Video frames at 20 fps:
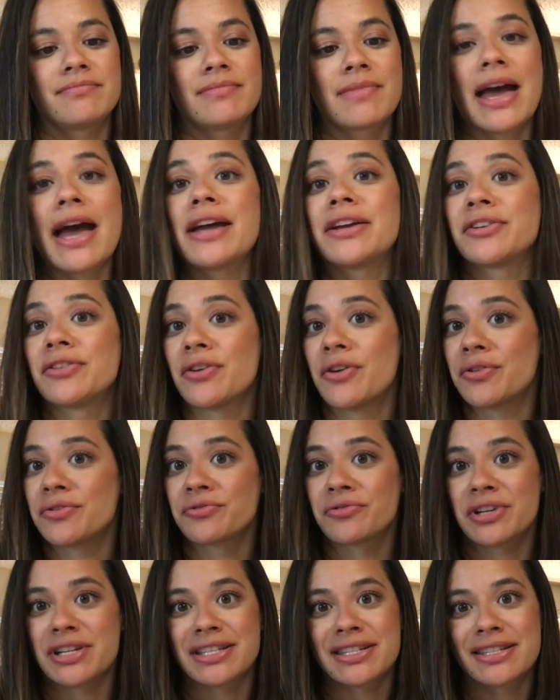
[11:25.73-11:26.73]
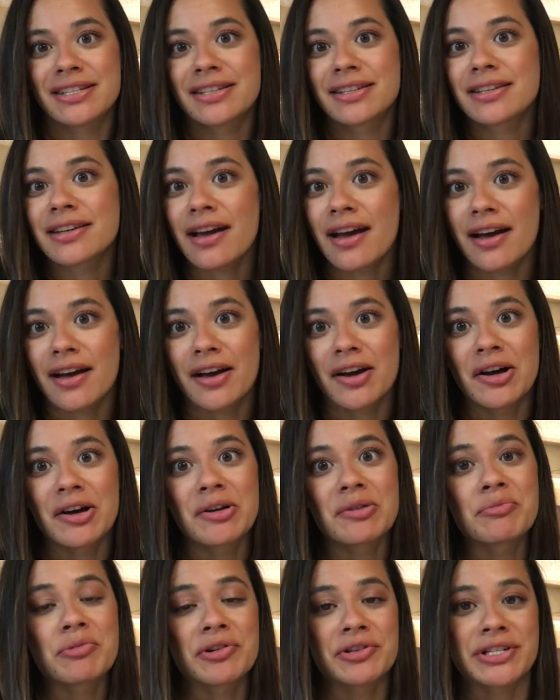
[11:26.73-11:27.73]
at your own risk,
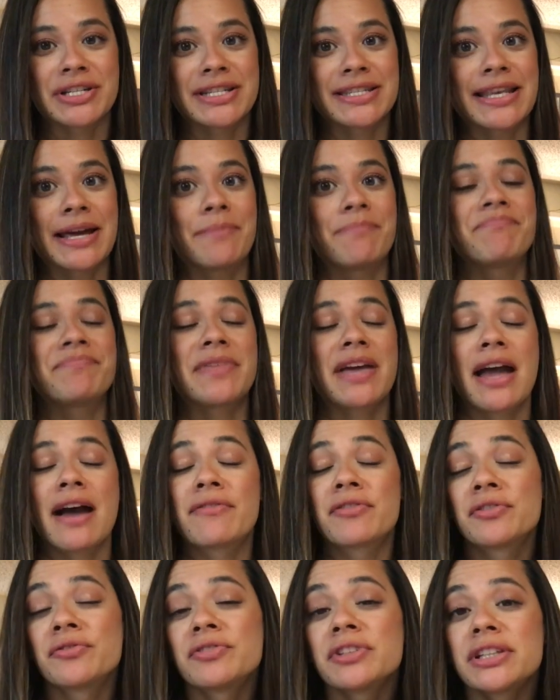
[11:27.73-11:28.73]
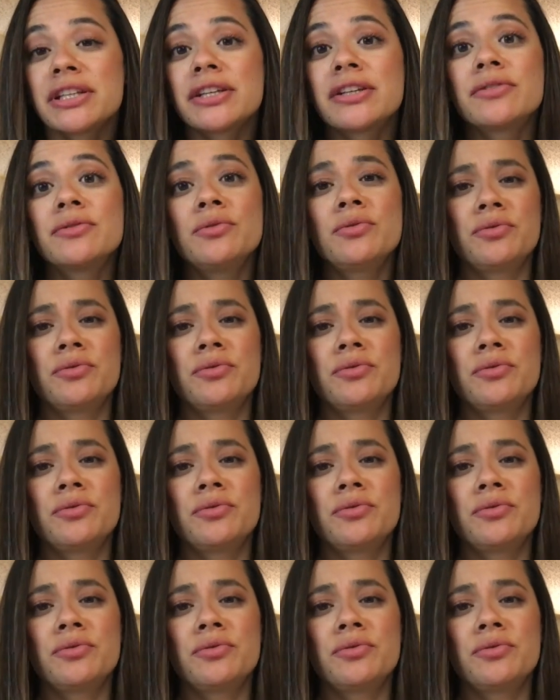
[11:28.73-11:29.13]
purchase them. They have a really,